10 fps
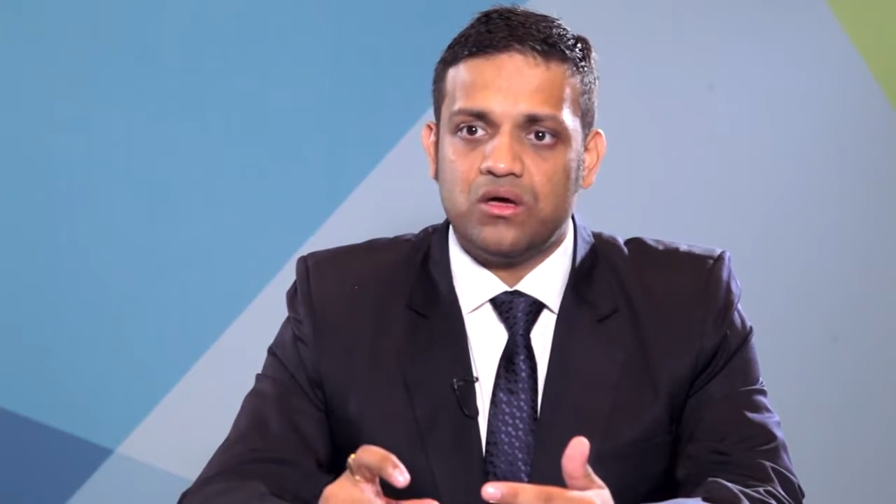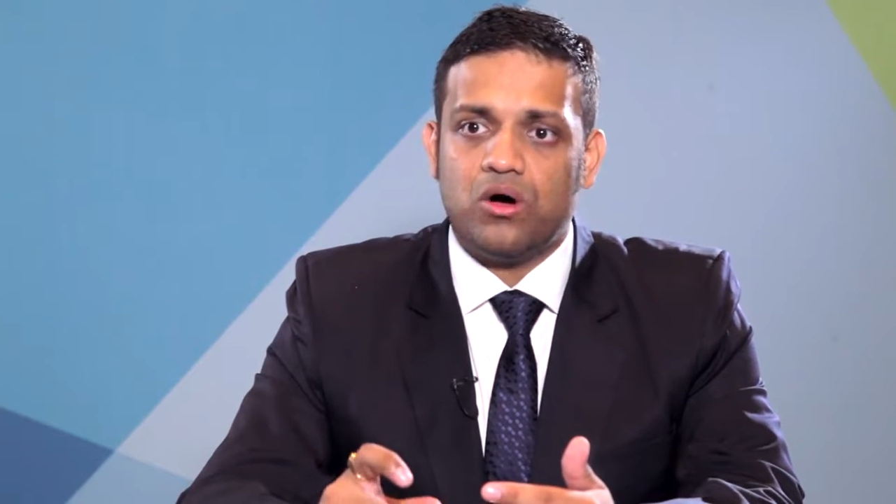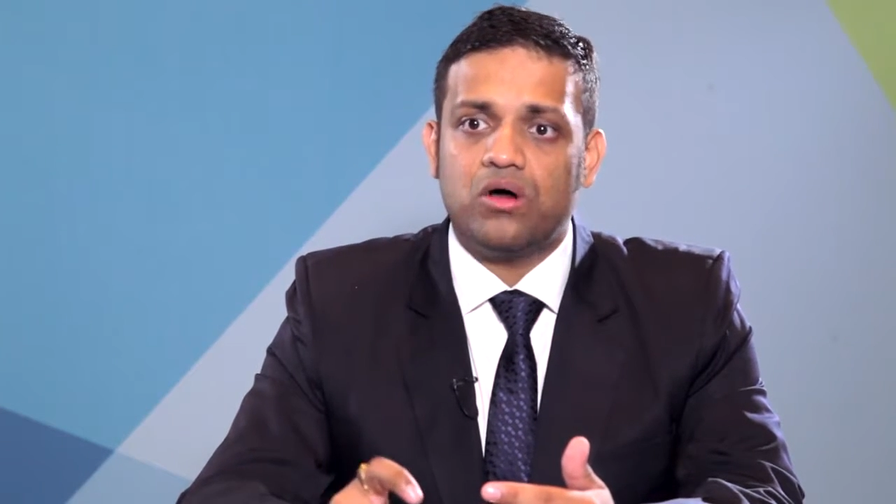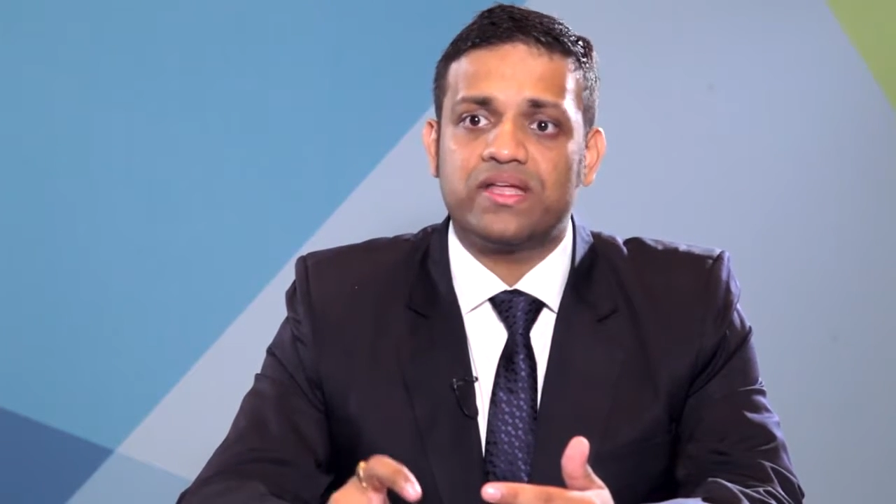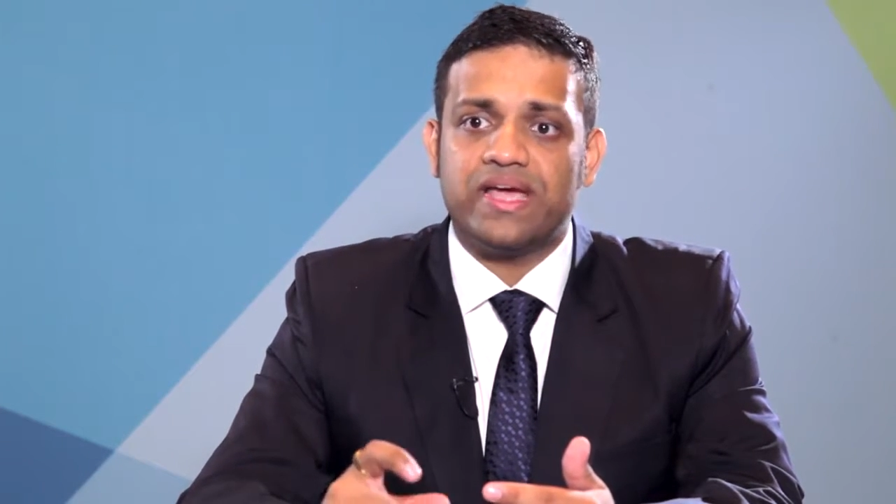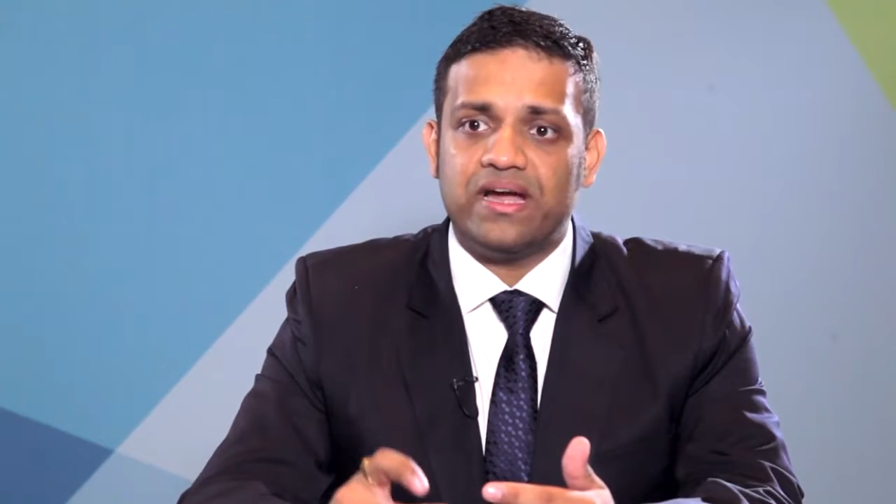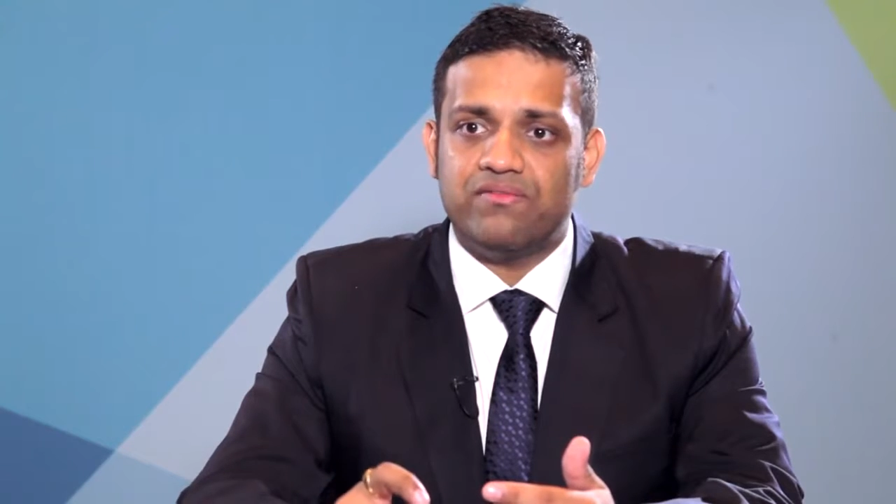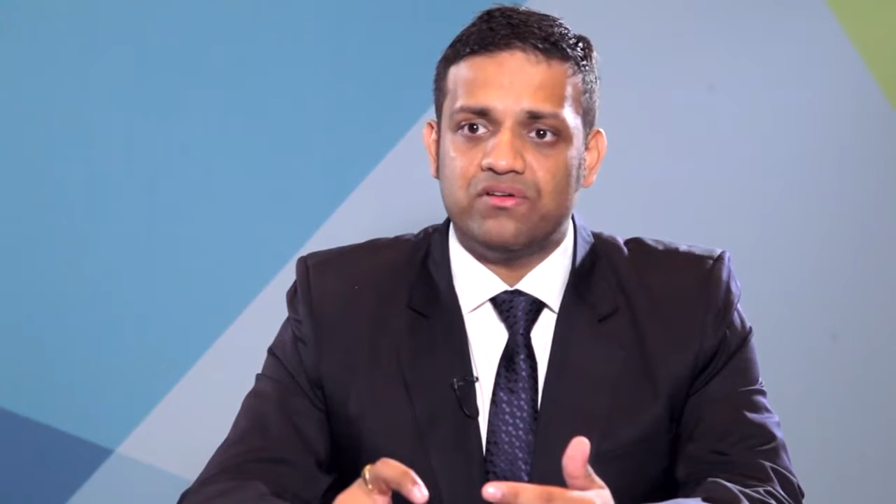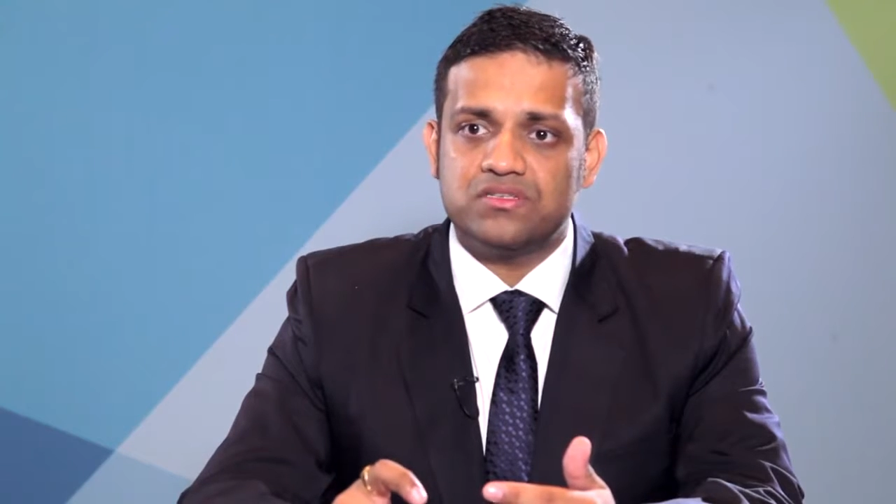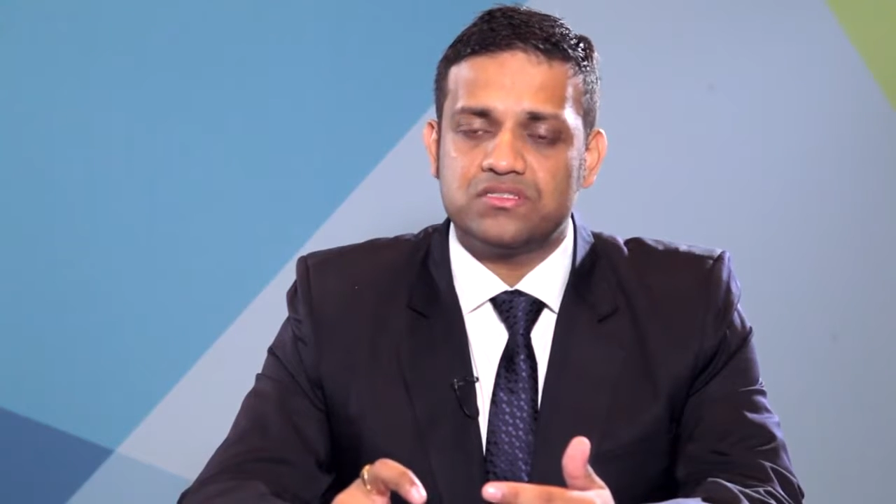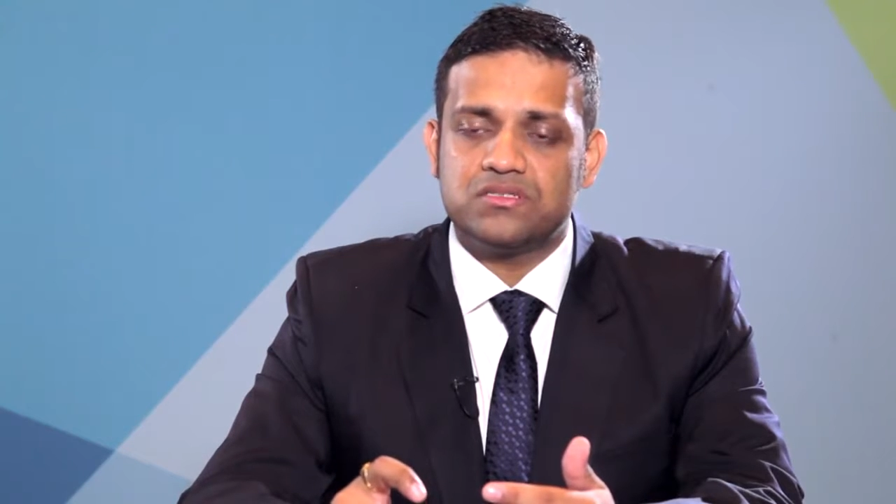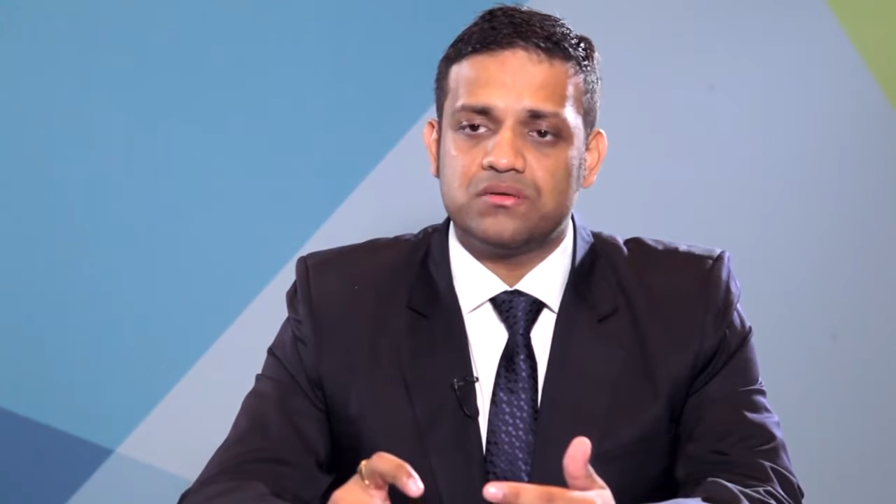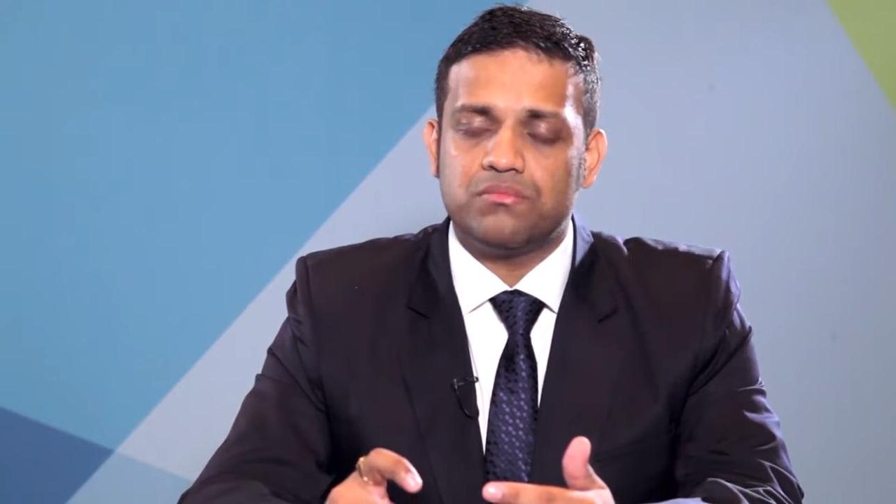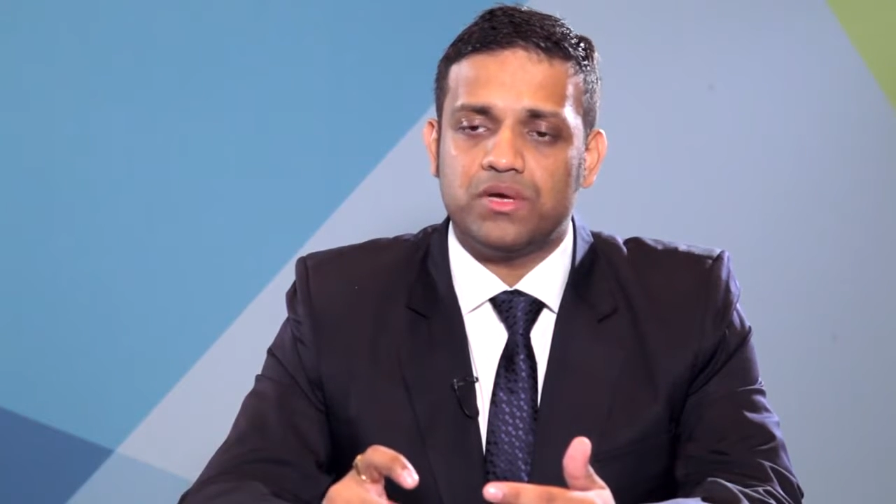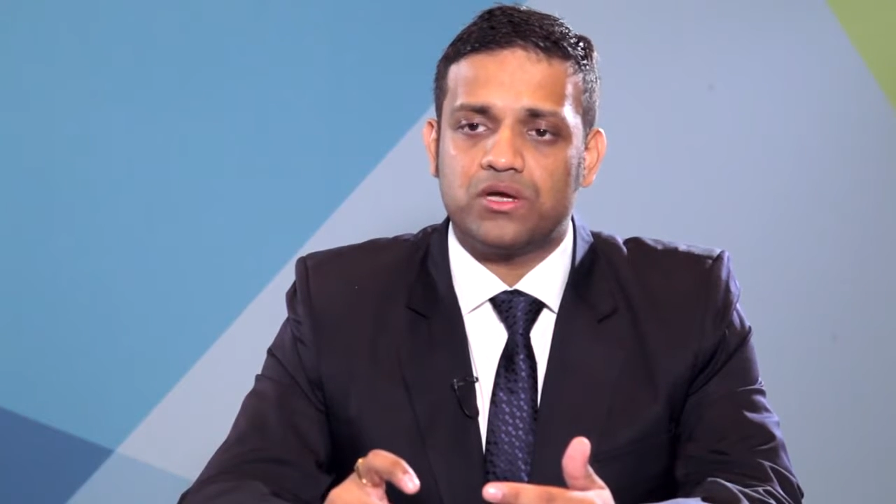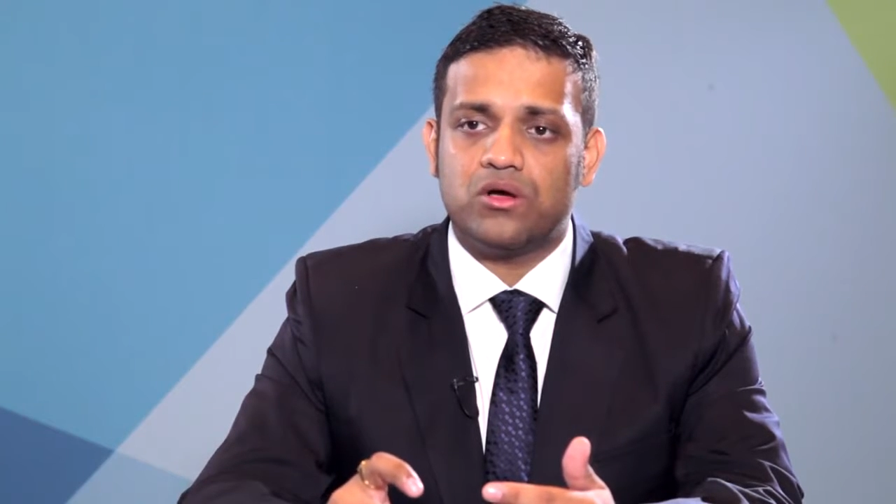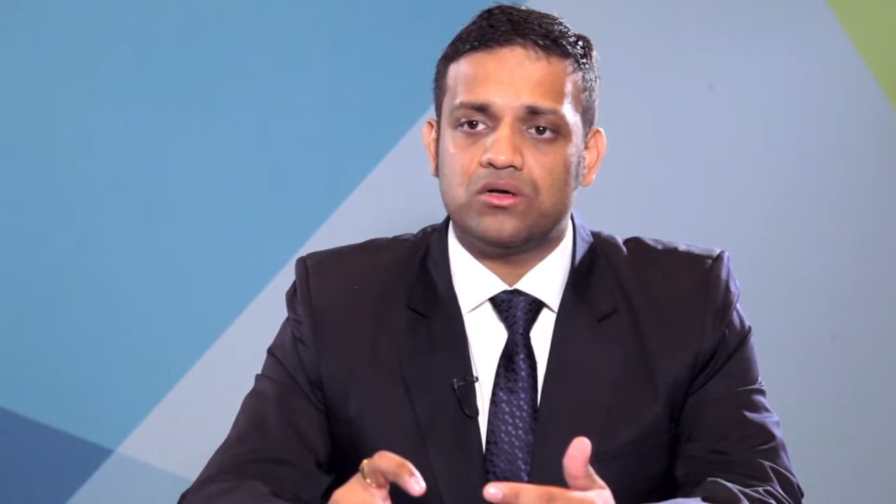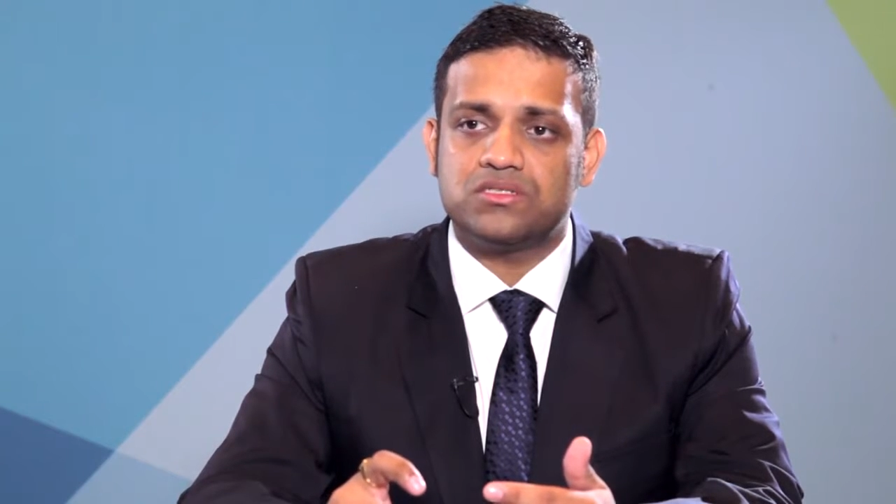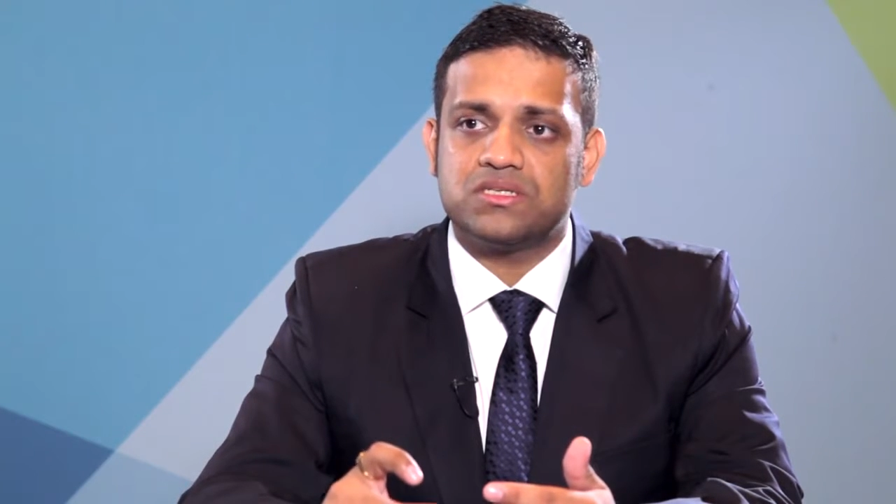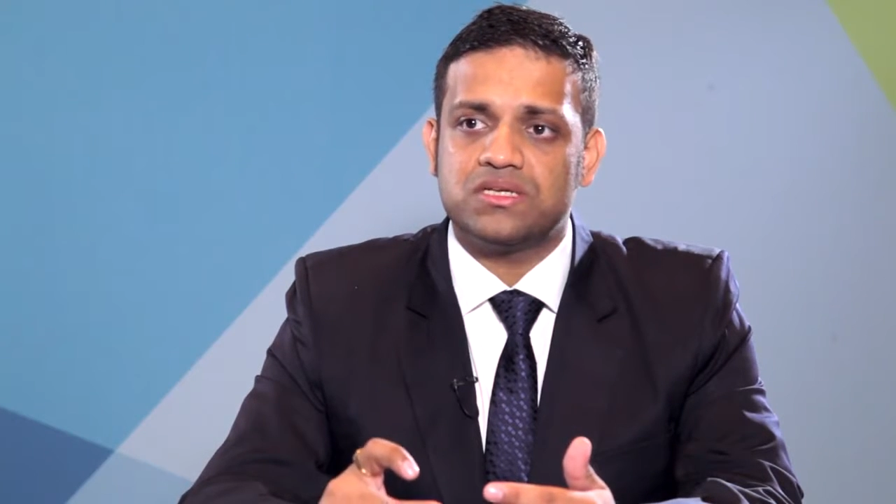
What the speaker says: on CADWorx, because